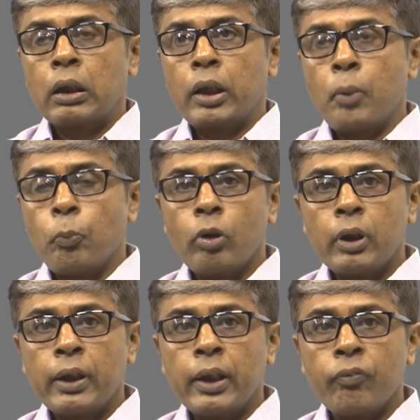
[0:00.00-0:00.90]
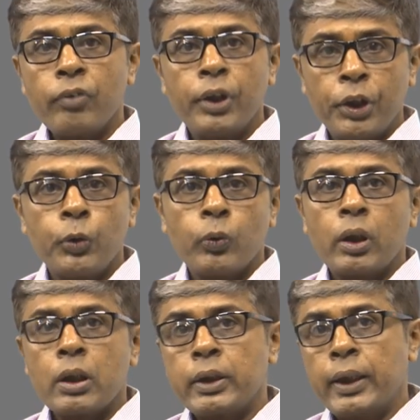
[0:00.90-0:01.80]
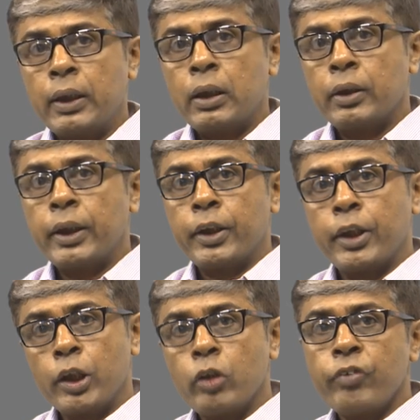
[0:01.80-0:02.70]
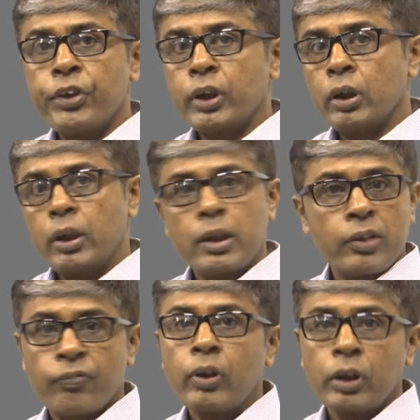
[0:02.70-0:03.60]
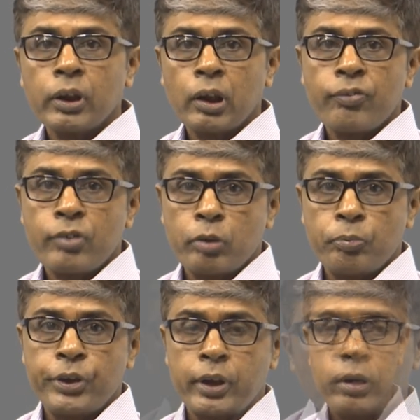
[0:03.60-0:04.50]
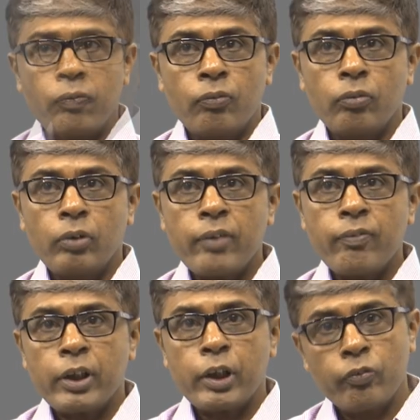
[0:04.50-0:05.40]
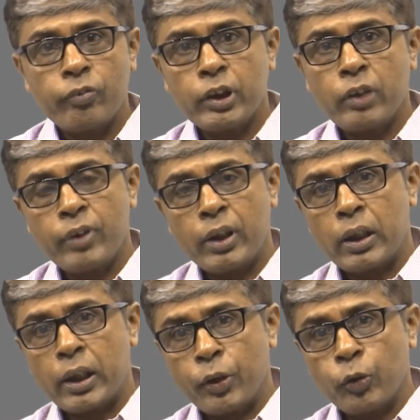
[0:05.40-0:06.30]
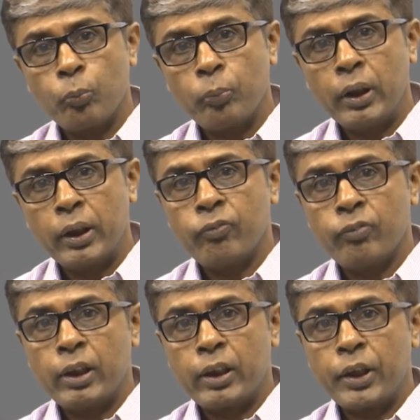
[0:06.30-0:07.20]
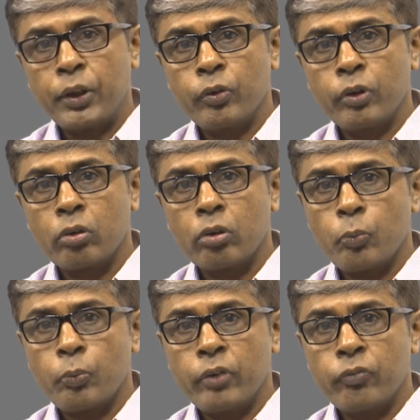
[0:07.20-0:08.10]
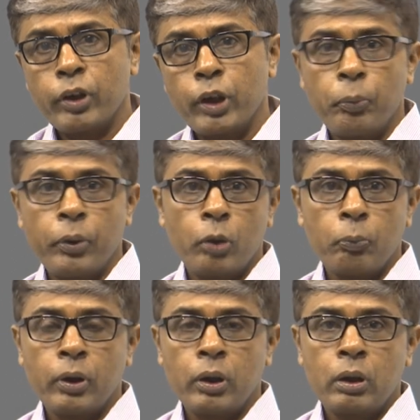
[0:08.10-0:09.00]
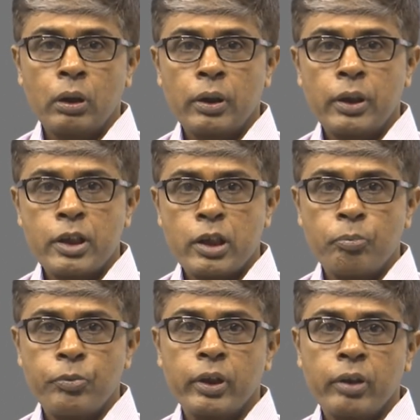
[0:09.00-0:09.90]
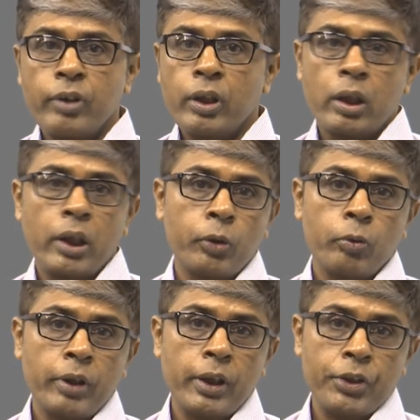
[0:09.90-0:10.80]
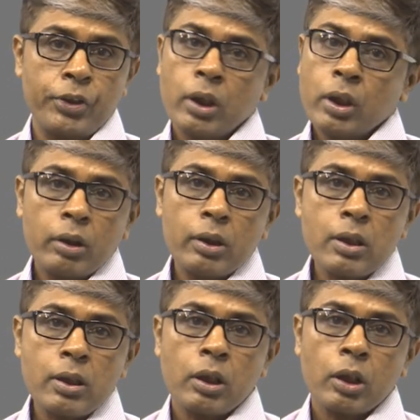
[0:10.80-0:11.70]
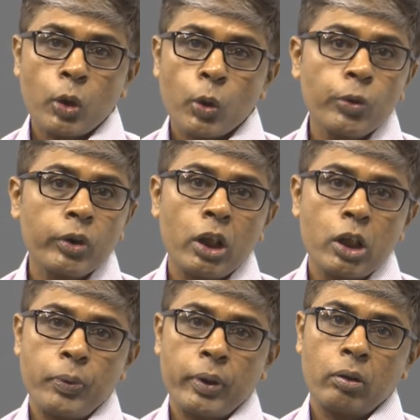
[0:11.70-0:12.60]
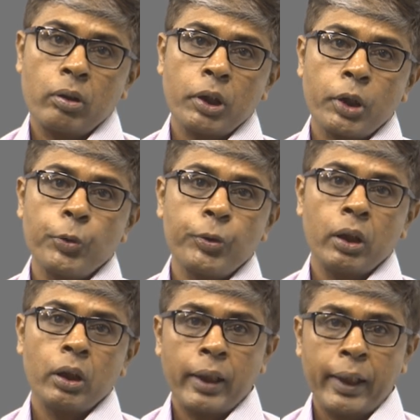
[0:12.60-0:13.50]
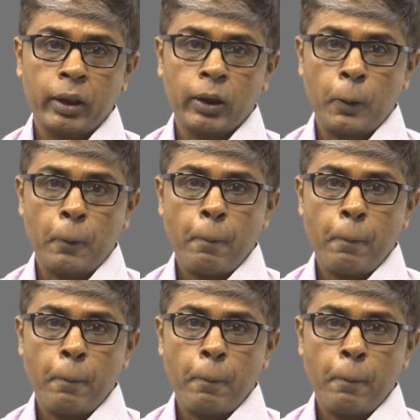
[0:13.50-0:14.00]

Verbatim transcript: Important thing we need to understand that innovation is a function of subject. Whatever innovation we are trying to build in, we are trying to incorporate would depend upon the subject we are trying to teach. This is a crucial aspect or the crucial angle.